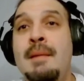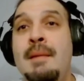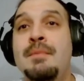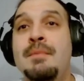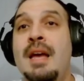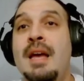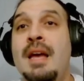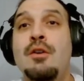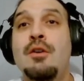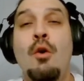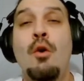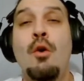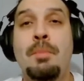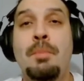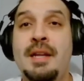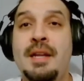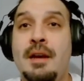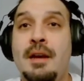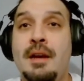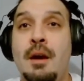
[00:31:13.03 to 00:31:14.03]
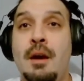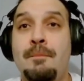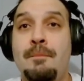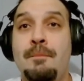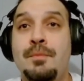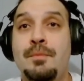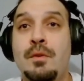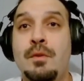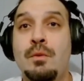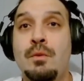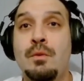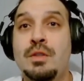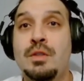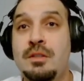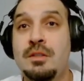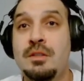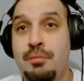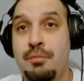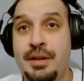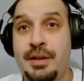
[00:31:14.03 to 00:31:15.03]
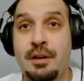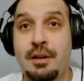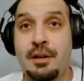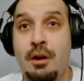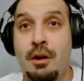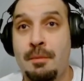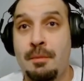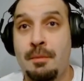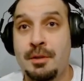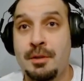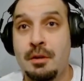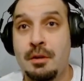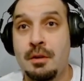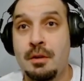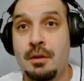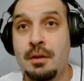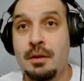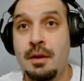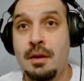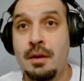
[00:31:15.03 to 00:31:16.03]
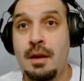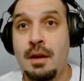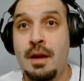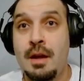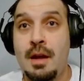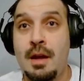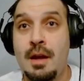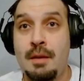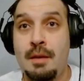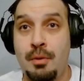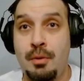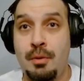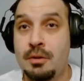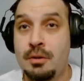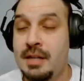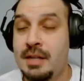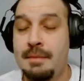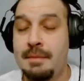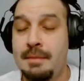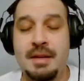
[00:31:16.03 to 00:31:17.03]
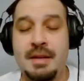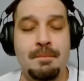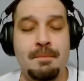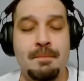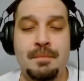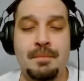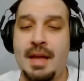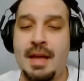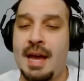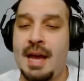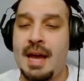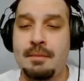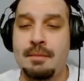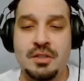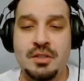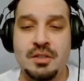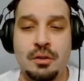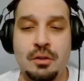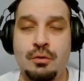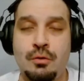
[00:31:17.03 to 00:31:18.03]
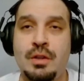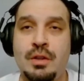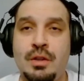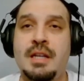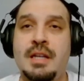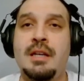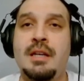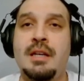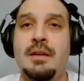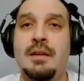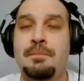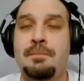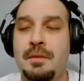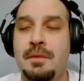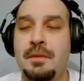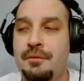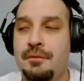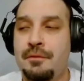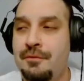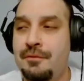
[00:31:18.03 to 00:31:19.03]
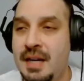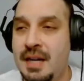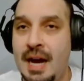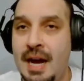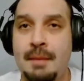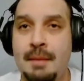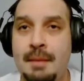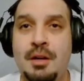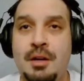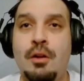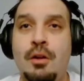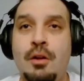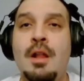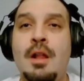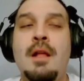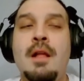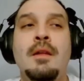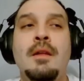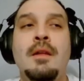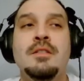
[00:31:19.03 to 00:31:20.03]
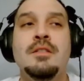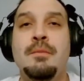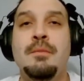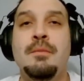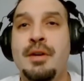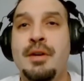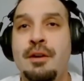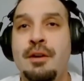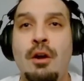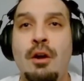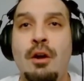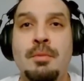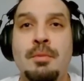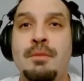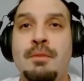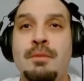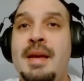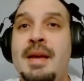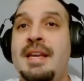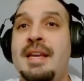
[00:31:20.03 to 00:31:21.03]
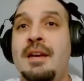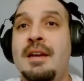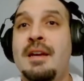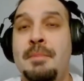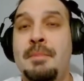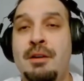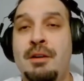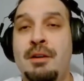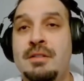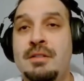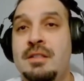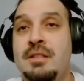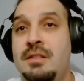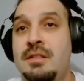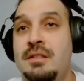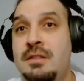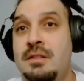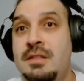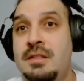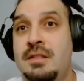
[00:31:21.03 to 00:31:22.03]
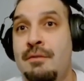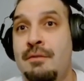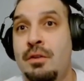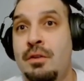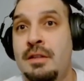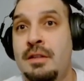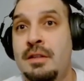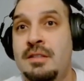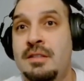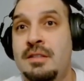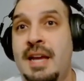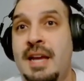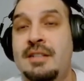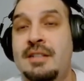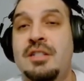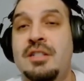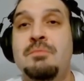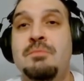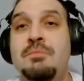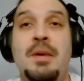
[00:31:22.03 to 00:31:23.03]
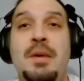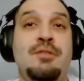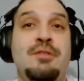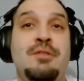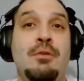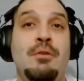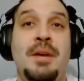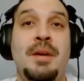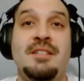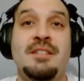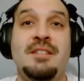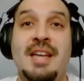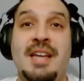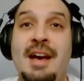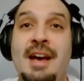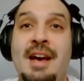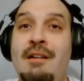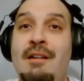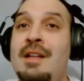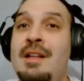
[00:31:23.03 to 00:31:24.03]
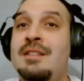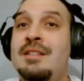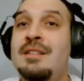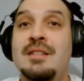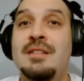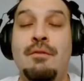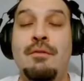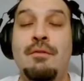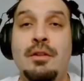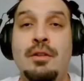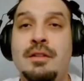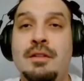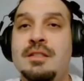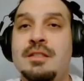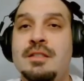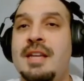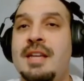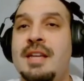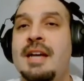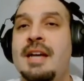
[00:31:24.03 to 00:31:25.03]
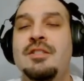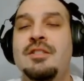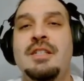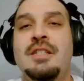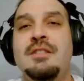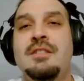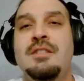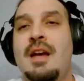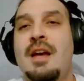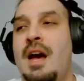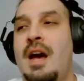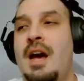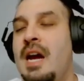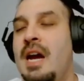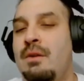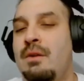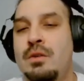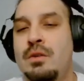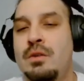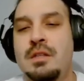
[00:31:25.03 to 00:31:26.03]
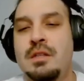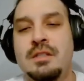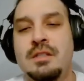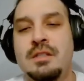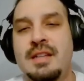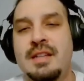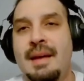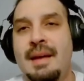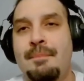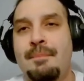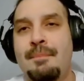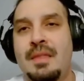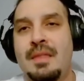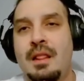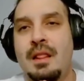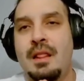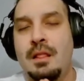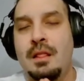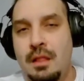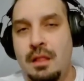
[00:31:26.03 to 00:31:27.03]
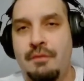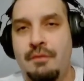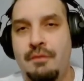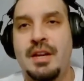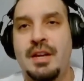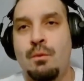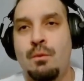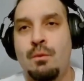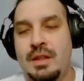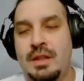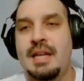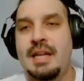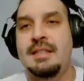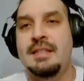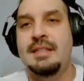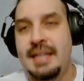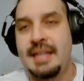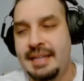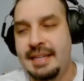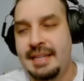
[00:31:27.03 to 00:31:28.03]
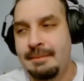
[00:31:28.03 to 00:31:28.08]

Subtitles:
Opening up with Sabrina Carpenter and Paul Simon, absolutely phenomenal. Sabrina Carpenter making appearances in several of the sketches. Pedro Pascal, several of the sketches. I was loving what they did,